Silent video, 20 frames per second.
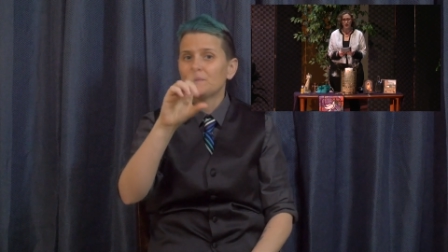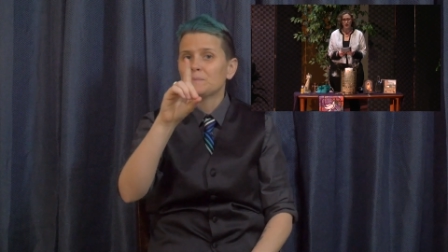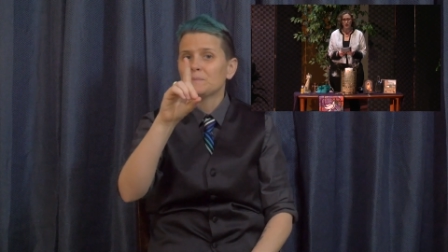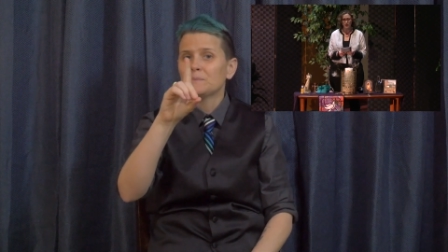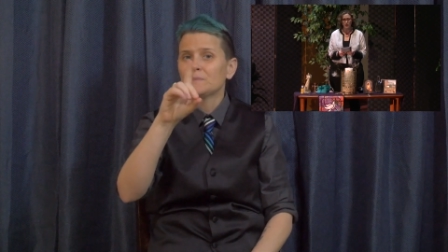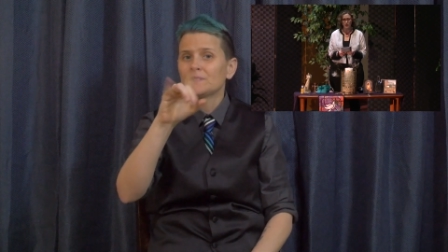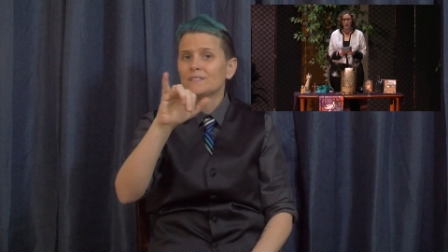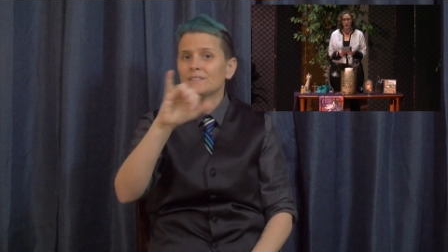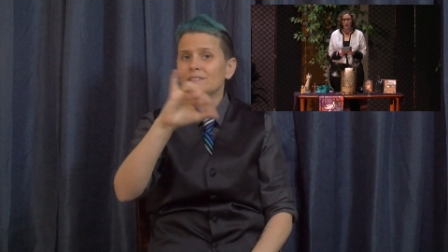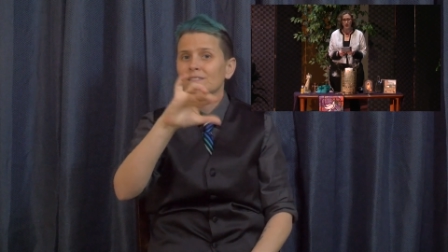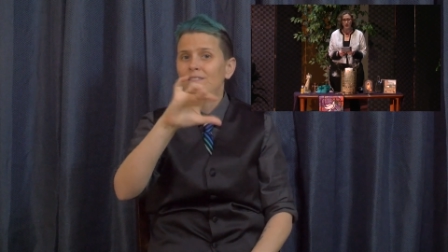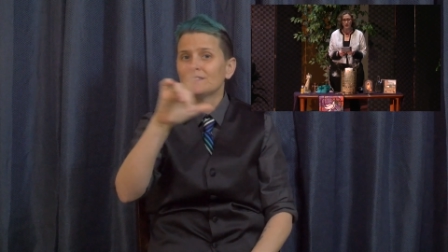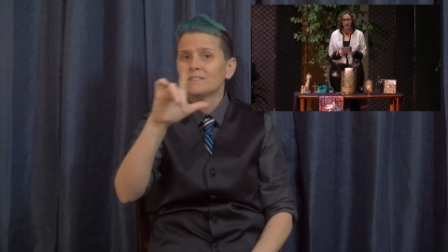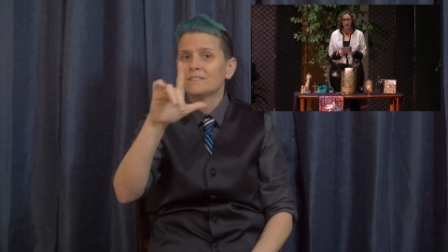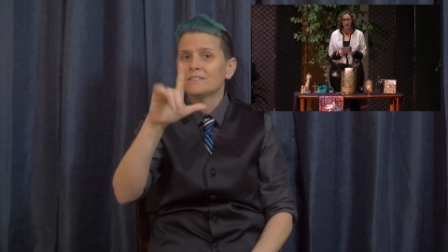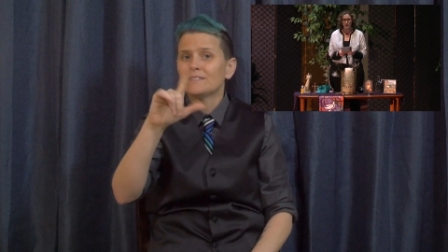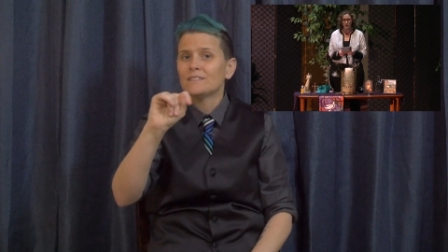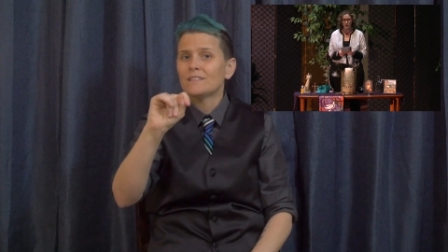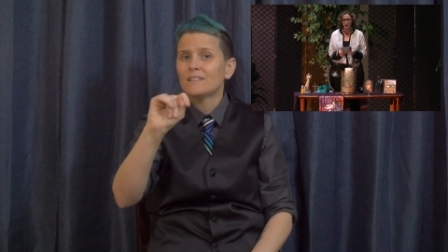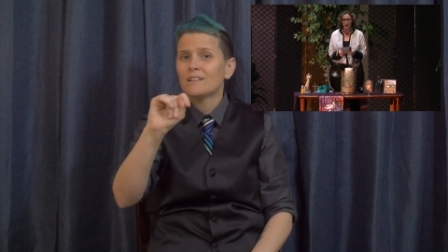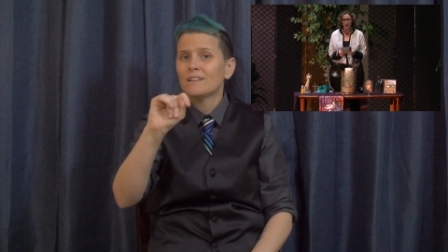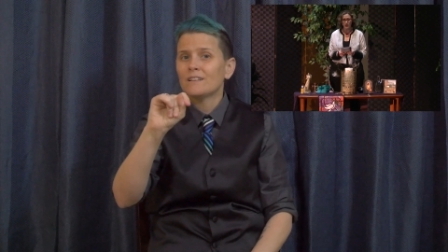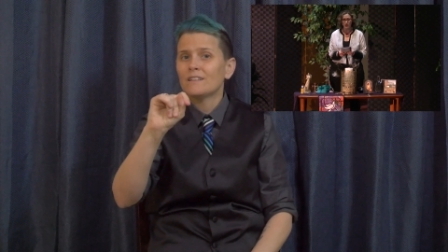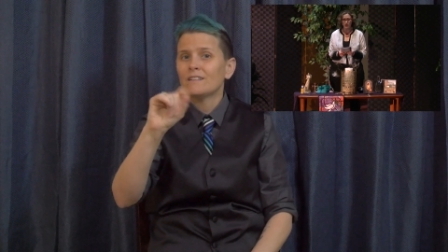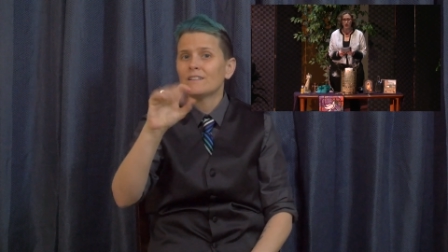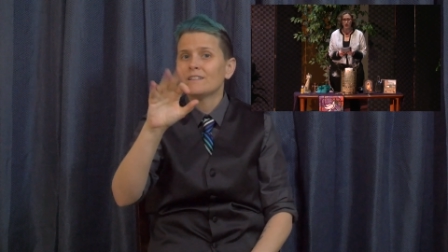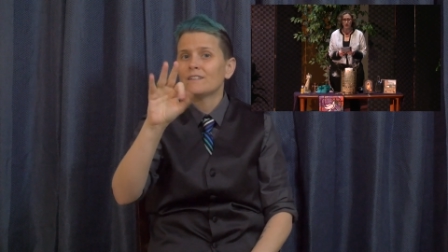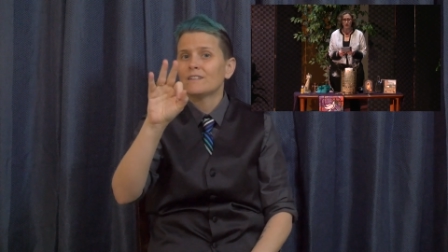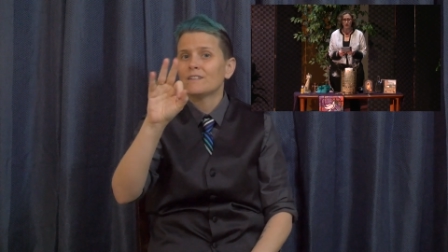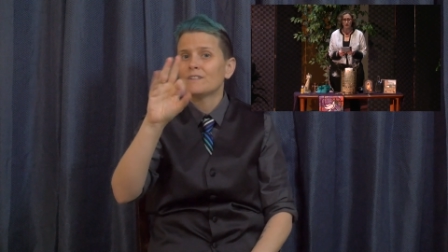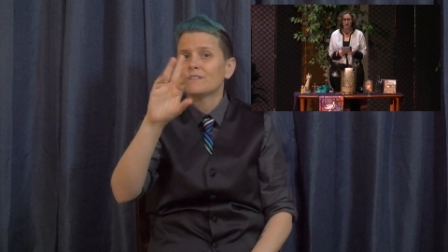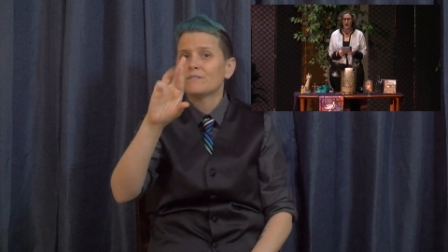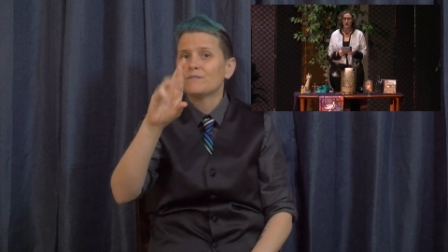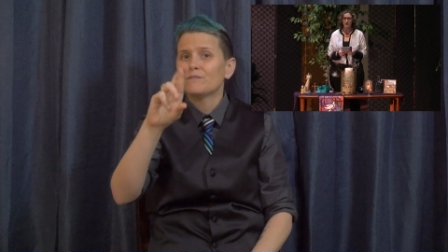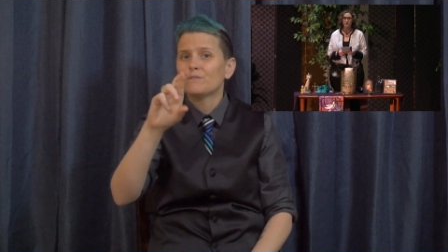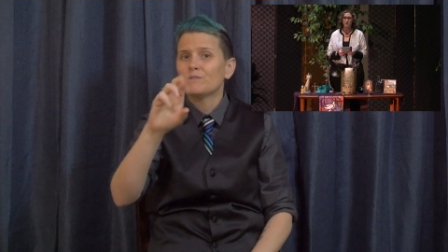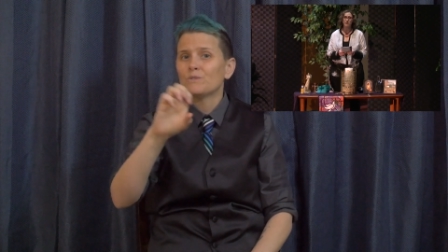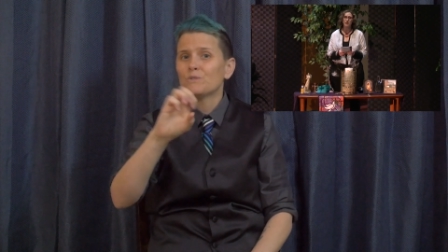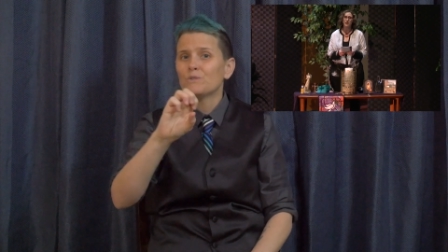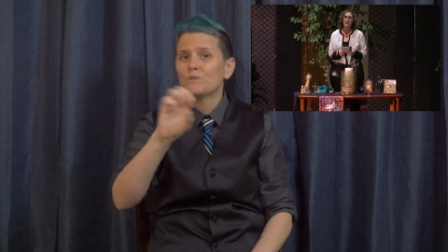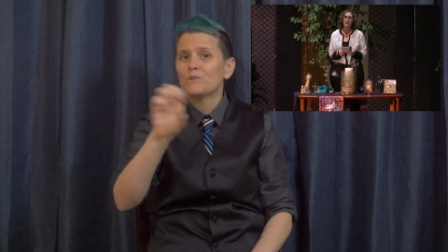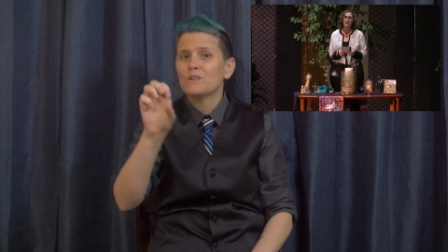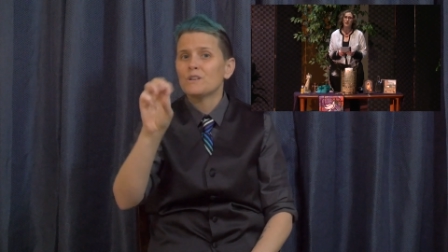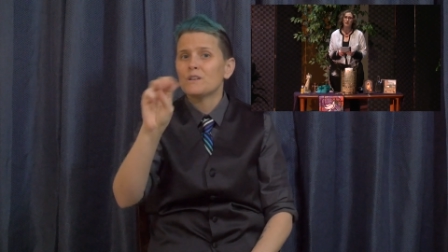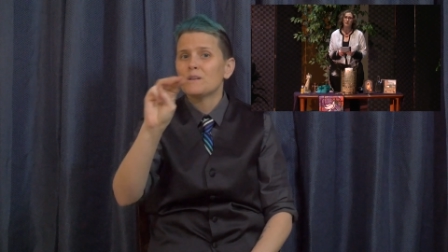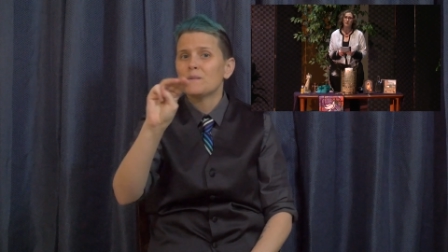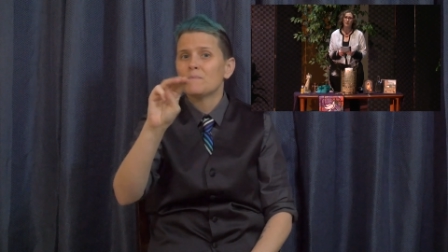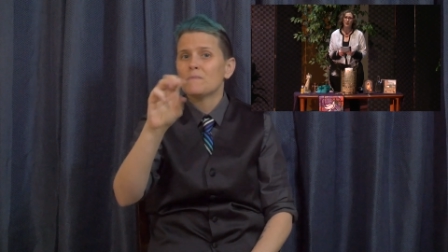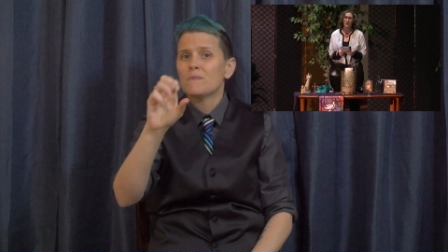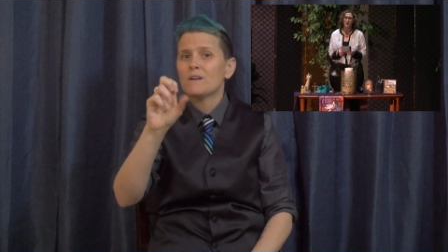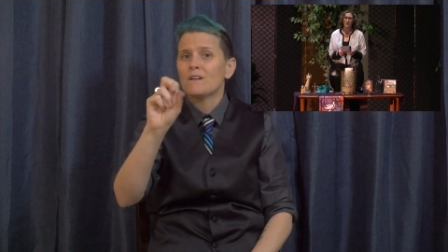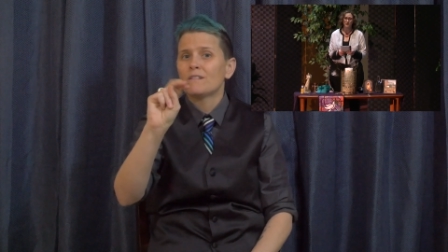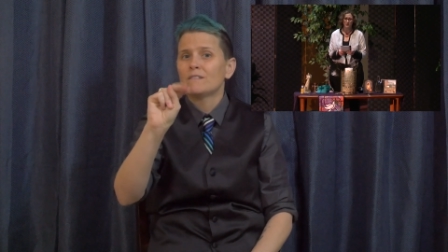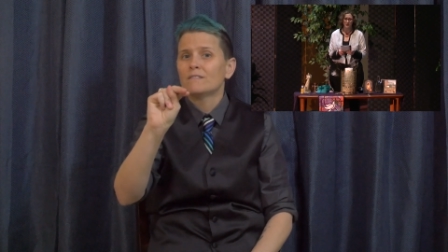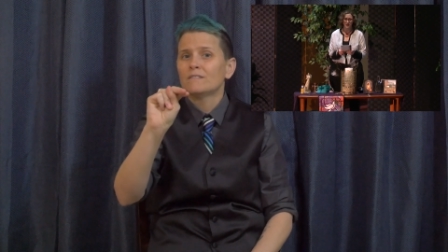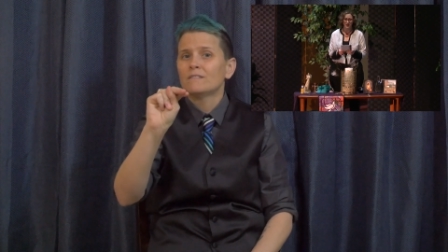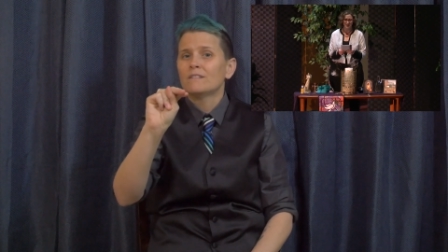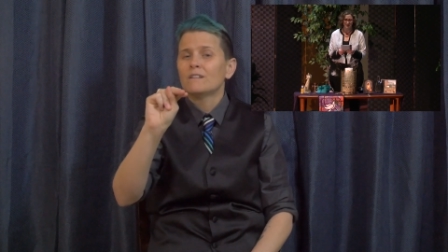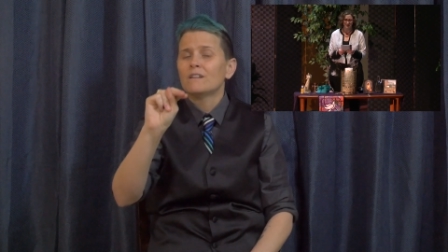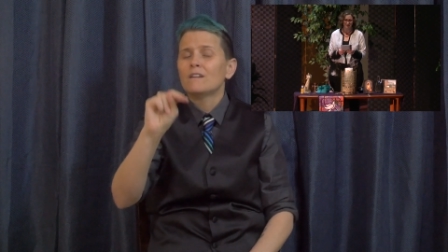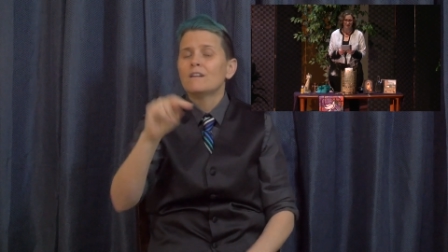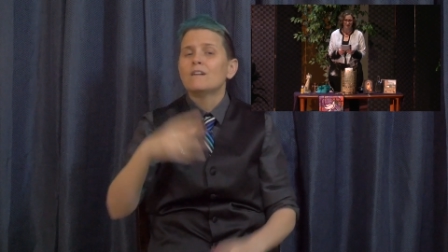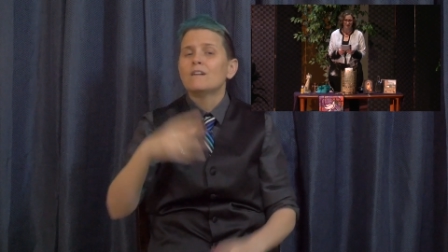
The One We All Might Be, Part 1.